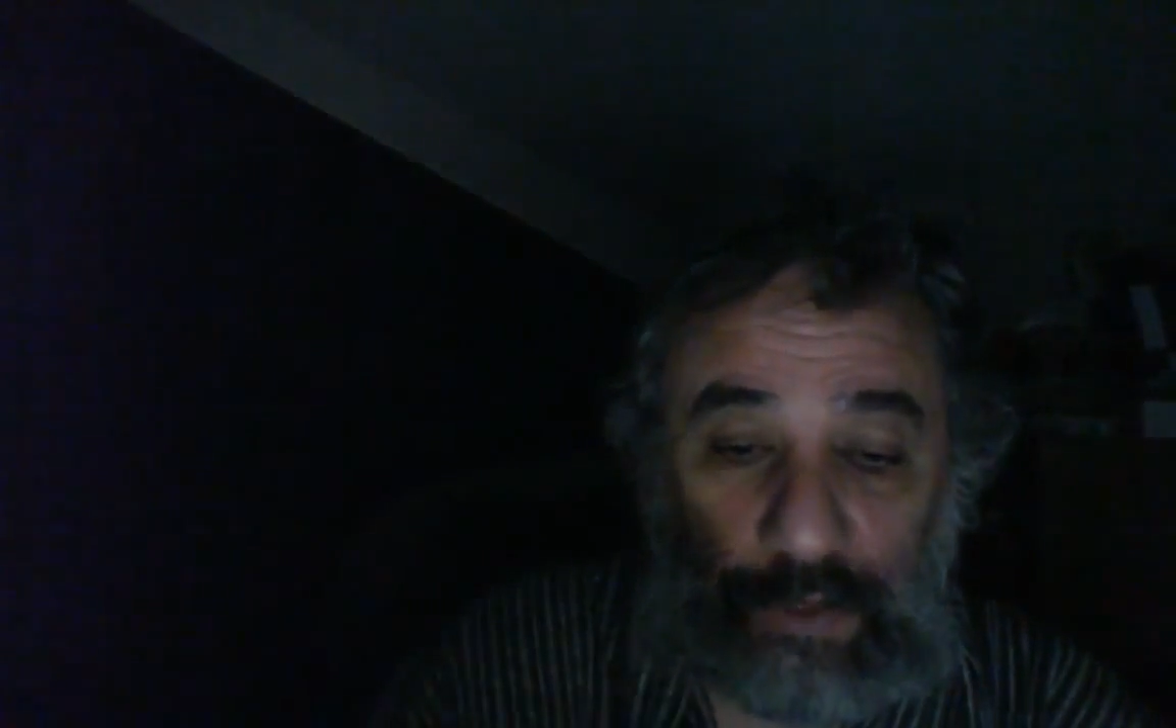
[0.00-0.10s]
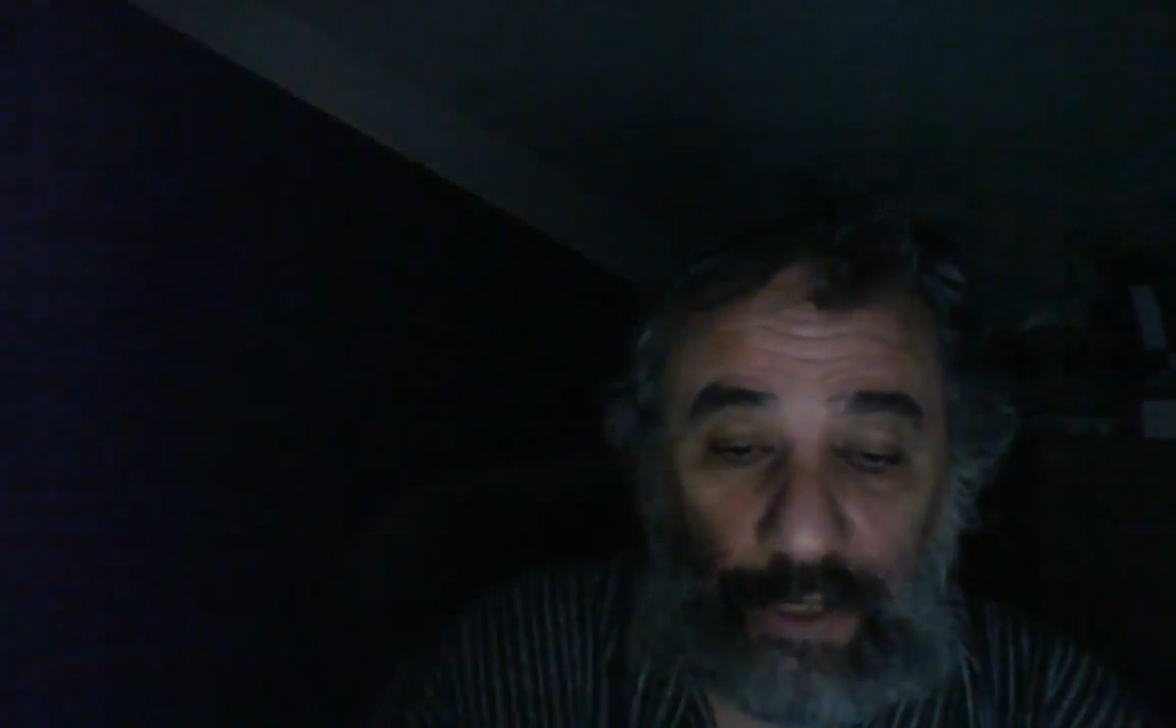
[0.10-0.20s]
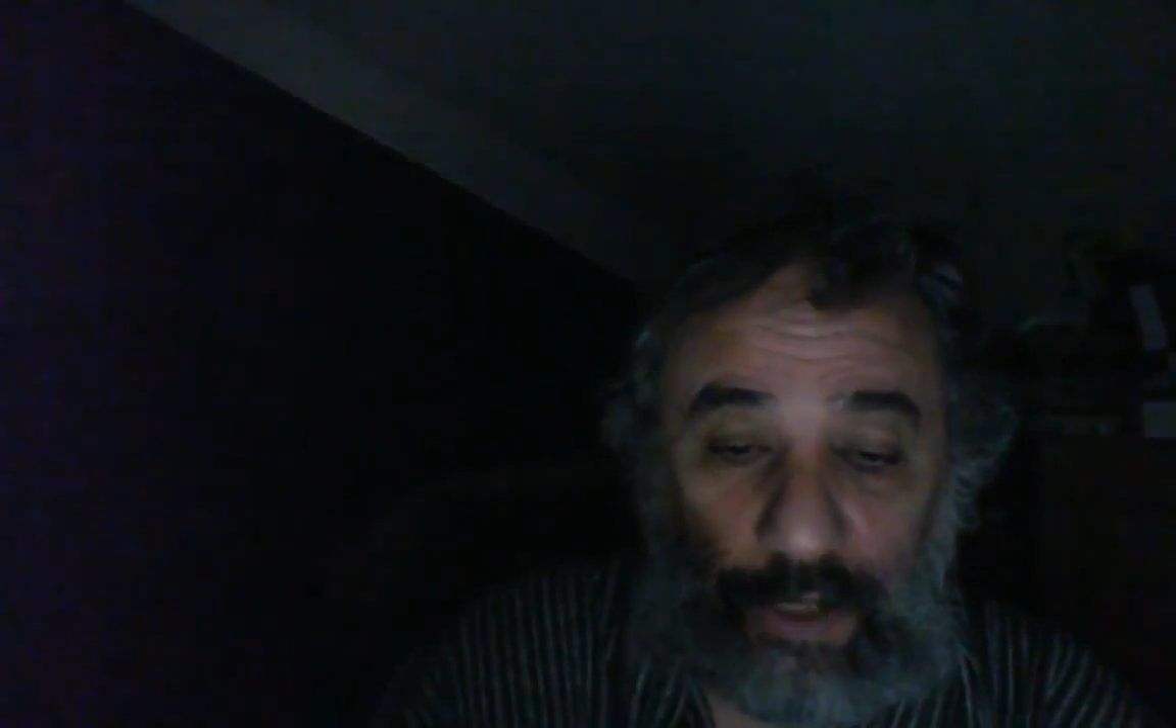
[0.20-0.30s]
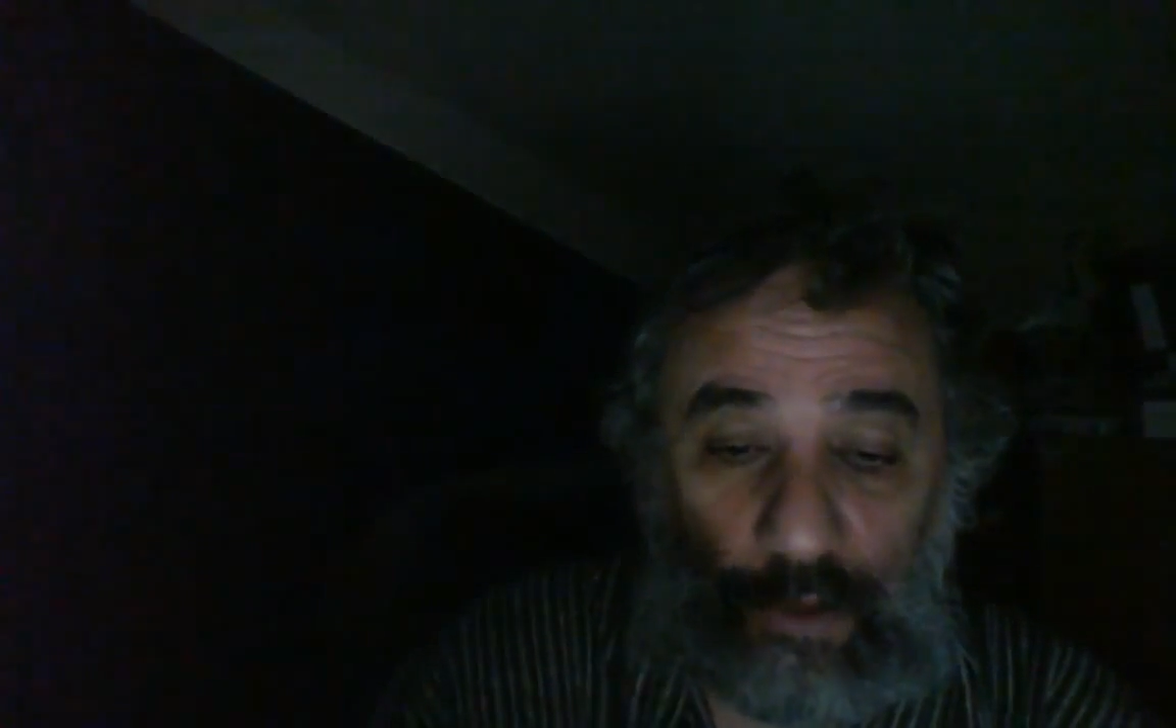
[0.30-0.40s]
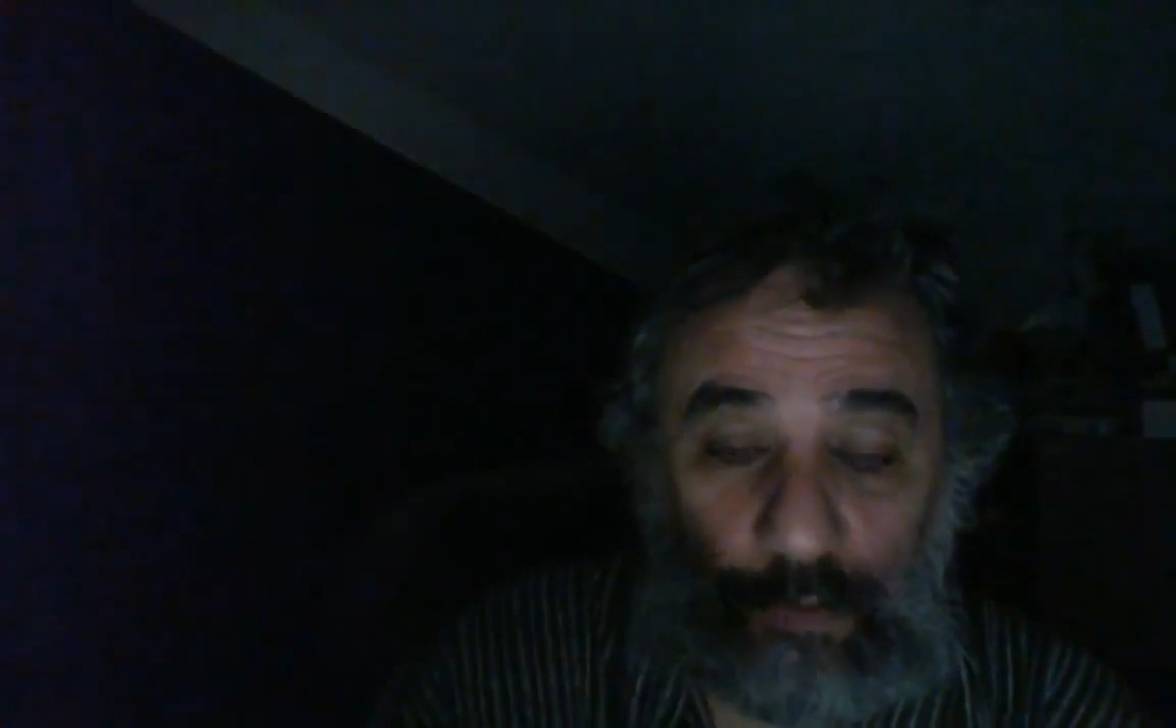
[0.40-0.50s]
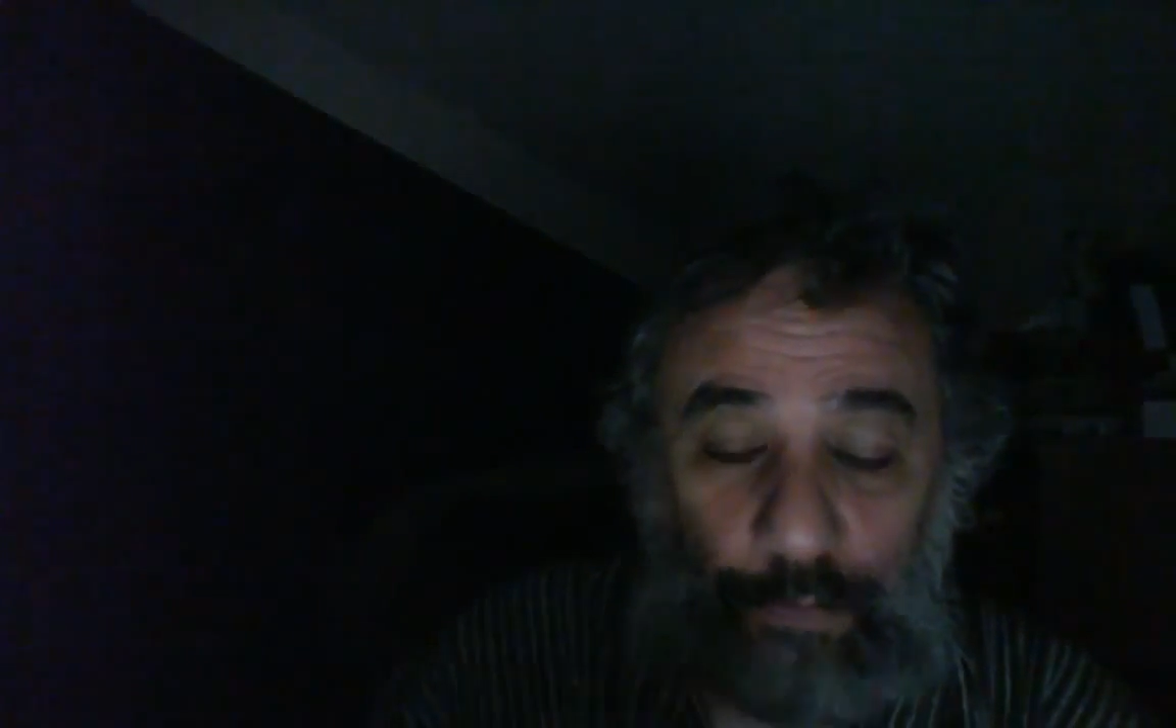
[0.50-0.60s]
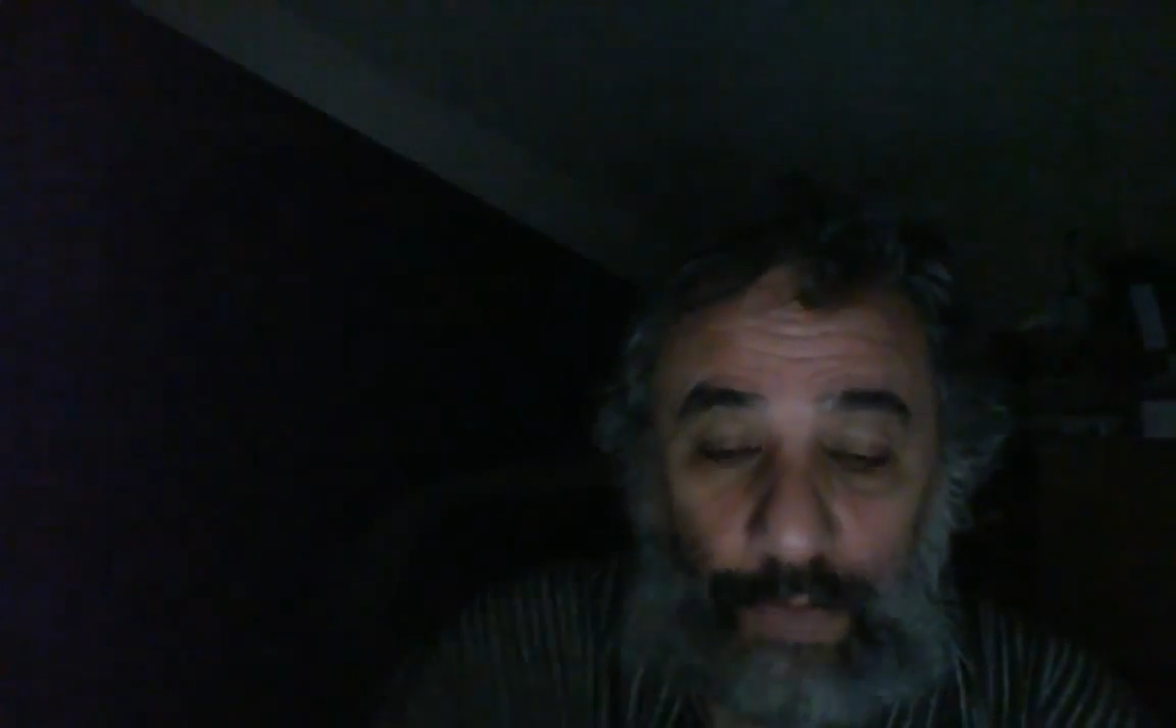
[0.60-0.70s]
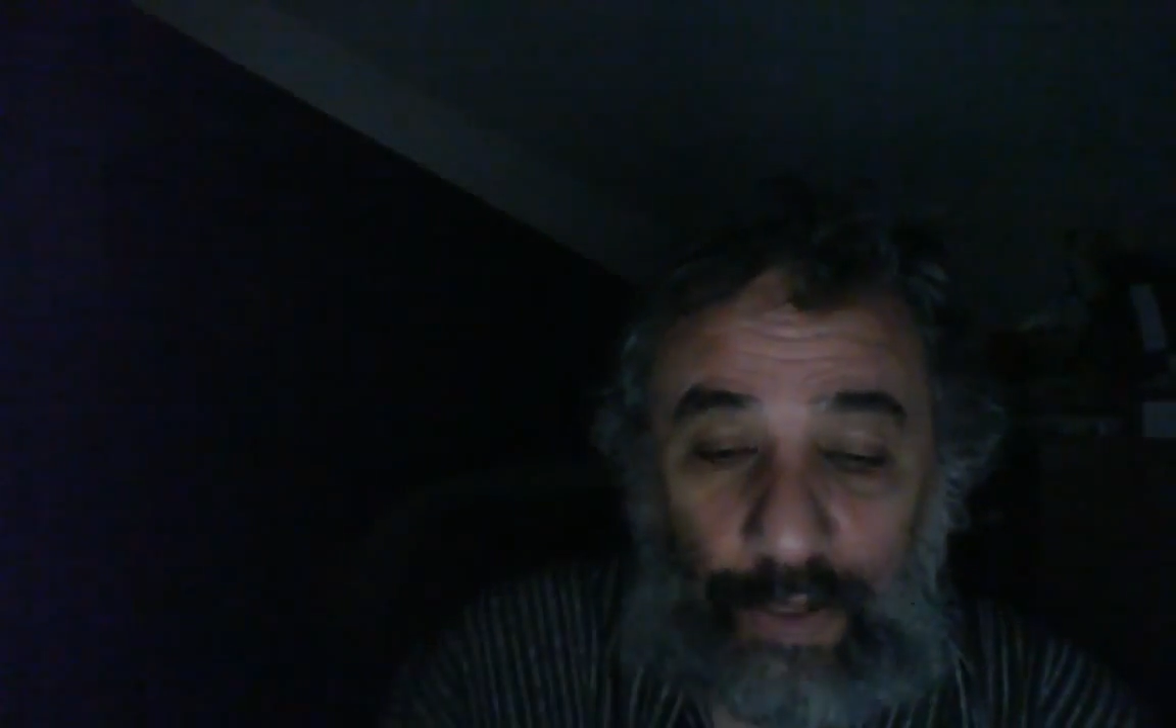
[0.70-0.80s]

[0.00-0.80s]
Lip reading: the girl